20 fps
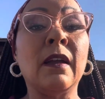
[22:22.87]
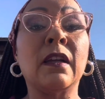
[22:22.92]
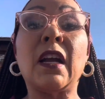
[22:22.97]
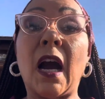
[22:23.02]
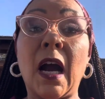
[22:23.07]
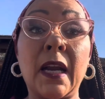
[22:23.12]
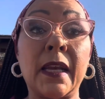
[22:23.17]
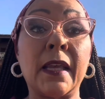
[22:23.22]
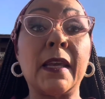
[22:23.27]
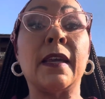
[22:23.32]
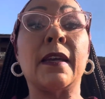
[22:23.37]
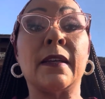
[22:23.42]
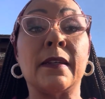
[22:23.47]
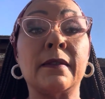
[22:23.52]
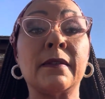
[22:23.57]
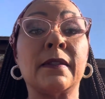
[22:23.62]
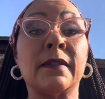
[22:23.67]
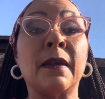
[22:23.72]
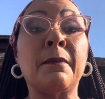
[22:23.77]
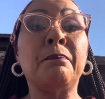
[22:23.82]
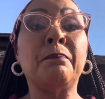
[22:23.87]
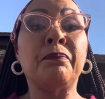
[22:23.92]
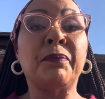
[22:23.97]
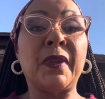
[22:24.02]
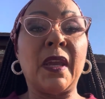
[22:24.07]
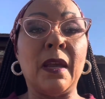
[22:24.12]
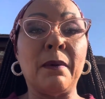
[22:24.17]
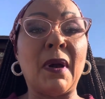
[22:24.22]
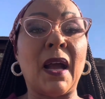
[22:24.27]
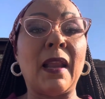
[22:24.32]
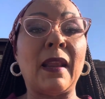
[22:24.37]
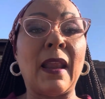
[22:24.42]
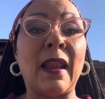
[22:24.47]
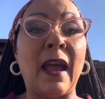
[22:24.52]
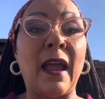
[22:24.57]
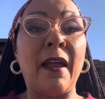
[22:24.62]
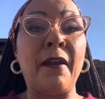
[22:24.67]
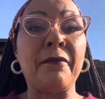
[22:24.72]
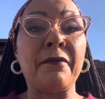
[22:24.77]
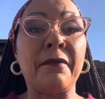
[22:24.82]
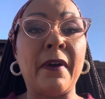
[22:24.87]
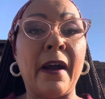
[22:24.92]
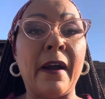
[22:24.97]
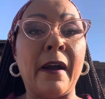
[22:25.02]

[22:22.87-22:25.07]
Ghanaians in my life,